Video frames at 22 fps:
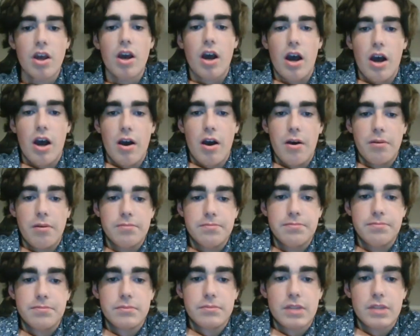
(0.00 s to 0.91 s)

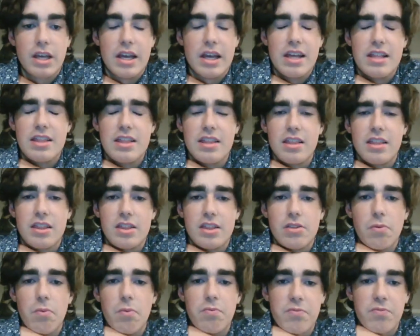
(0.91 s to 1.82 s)
And
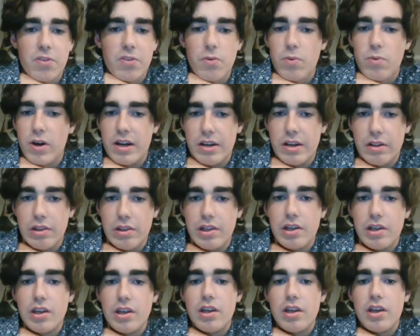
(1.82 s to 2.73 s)
for the Wild,
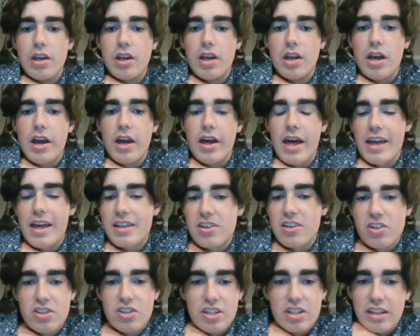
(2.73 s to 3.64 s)
I
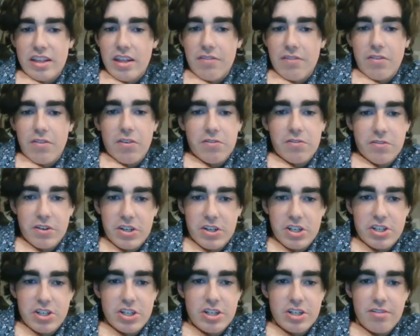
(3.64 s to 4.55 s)
just think they've
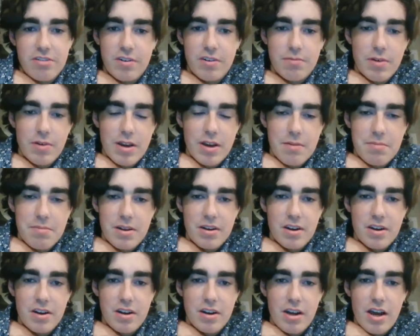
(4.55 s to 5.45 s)
overachieved, in my
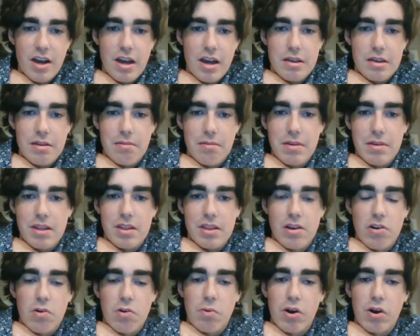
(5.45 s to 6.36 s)
opinion. I mean,
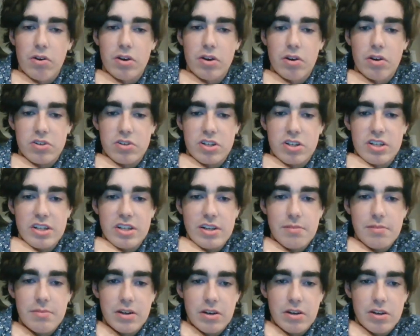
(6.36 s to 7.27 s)
they're a well-coached
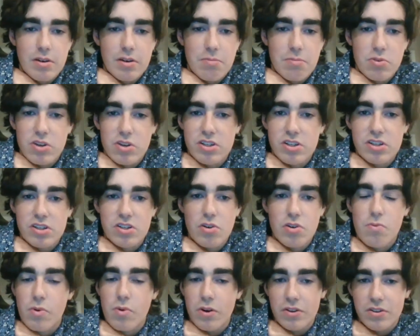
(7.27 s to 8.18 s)
team, and
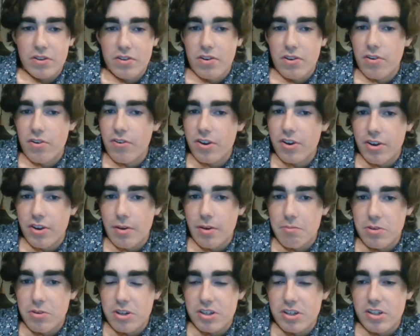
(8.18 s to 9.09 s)
Kirill
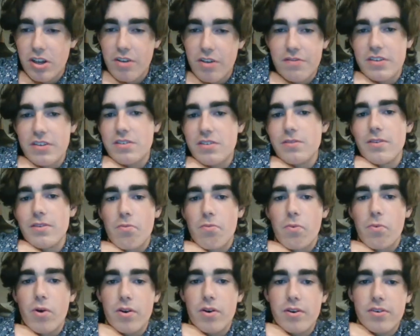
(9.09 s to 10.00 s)
Kaprizov, he's done
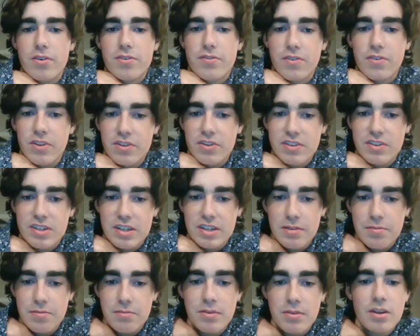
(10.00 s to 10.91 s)
wonders for this
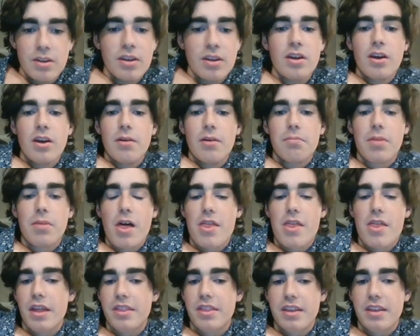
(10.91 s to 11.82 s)
team.
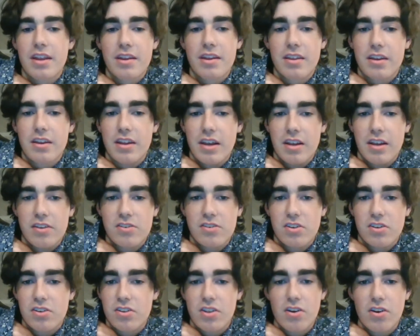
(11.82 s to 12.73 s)
But at the end of the day, it's
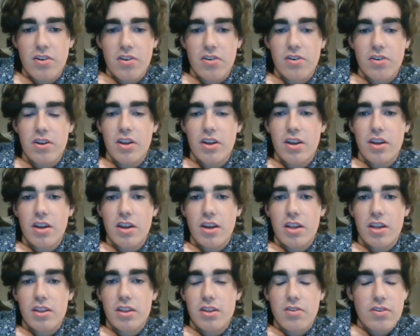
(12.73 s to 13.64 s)
just they're
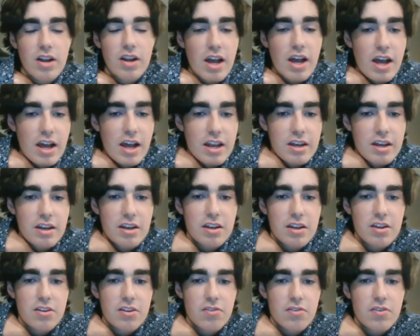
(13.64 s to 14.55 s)
not
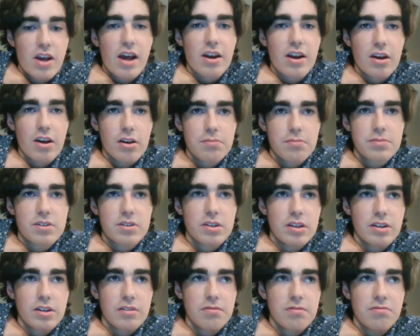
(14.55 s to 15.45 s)
up
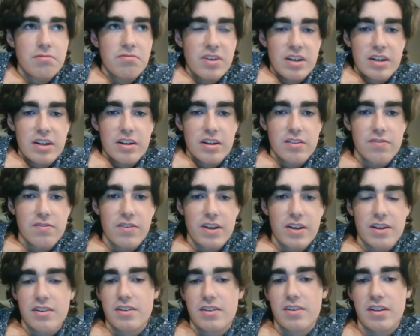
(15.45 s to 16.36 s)
to Vegas.
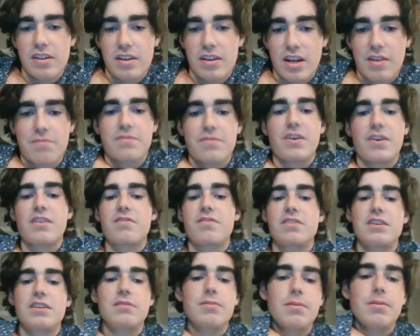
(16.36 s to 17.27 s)
Vegas is a top 5
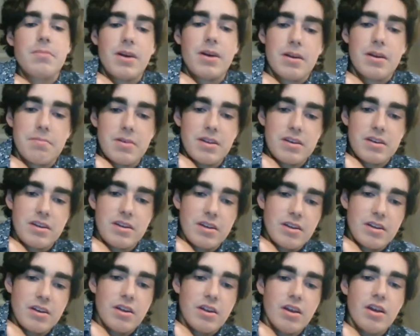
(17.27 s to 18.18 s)
team, in my
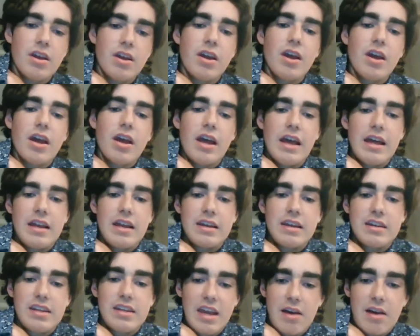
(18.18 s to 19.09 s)
opinion. And
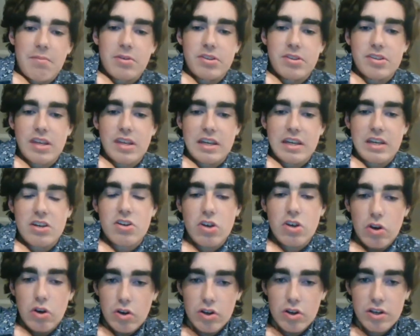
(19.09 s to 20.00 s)
Talbot's like
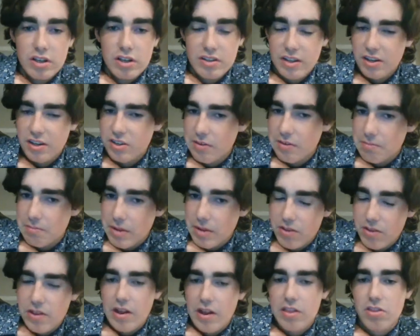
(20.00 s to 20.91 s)
good. He's actually
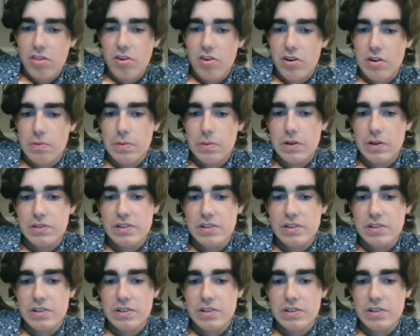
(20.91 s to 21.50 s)
better than I thought he was.